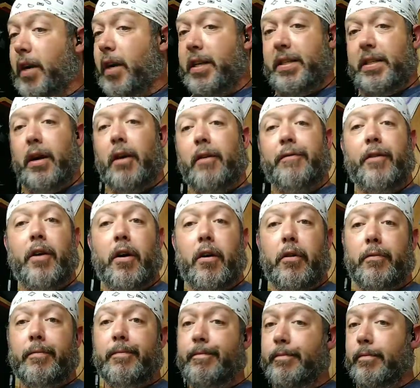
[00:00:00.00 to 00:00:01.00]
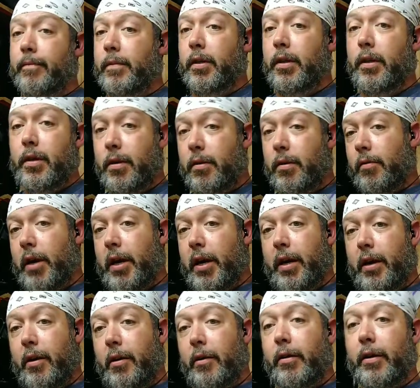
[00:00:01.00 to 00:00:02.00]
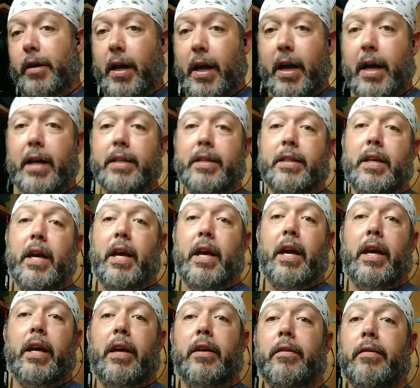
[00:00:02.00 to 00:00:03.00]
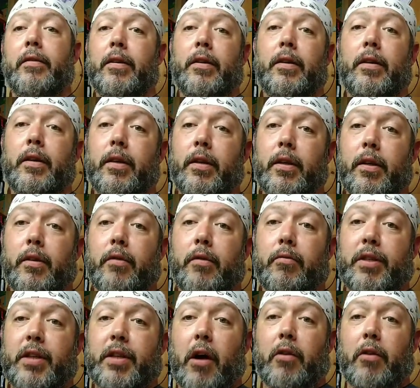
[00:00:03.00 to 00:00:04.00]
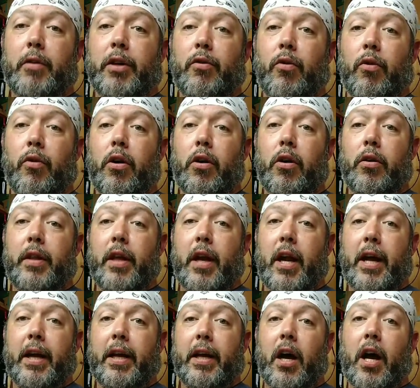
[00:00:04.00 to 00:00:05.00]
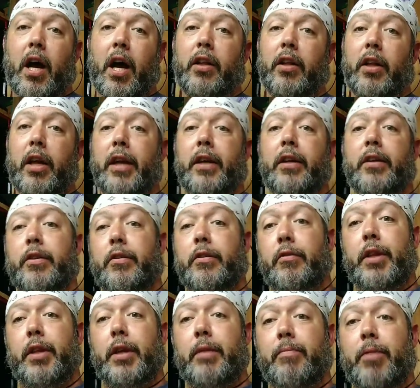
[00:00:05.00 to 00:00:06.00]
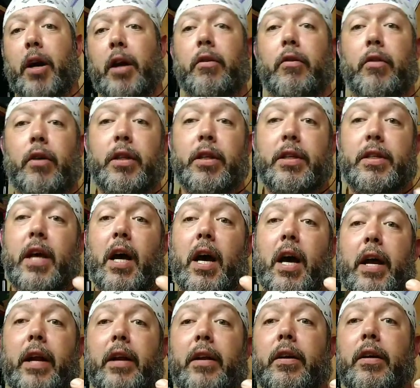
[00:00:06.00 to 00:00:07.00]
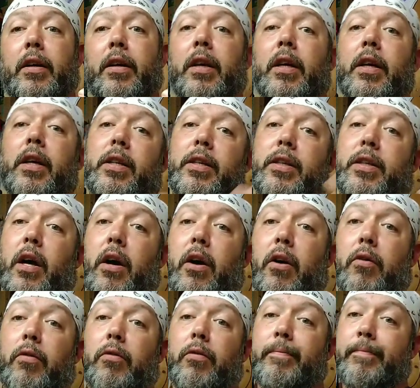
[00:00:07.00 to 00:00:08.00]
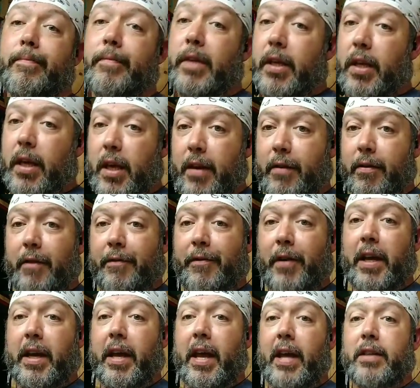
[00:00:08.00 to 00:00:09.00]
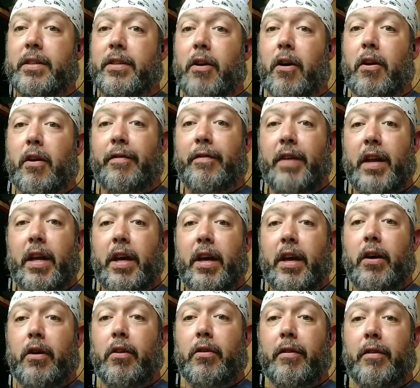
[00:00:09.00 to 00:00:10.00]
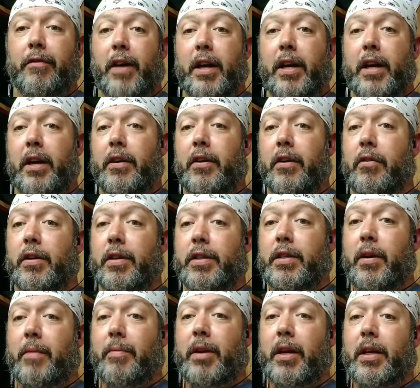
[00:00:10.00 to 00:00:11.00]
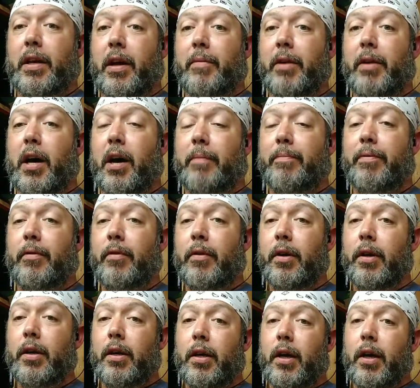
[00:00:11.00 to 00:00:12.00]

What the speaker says: My cell phone right here has a sound recorder that I can hot link to the button on the side. So even if I can't start a video, if I didn't notice somebody coming up,